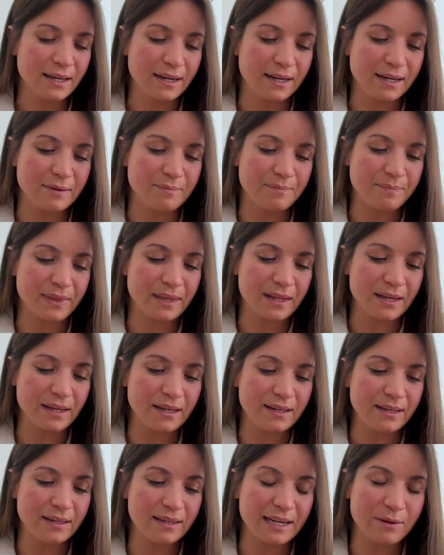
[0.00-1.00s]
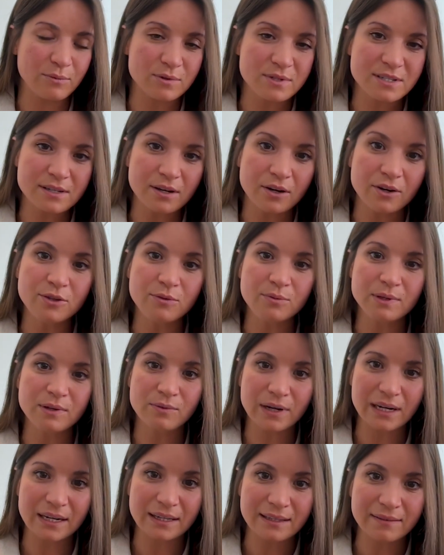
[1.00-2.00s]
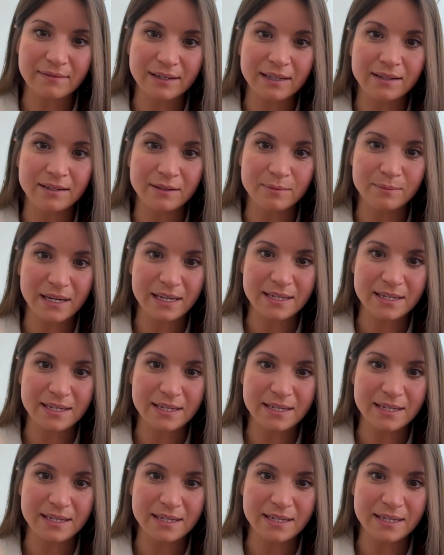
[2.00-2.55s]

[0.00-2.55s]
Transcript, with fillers: um, they would start with a relatively good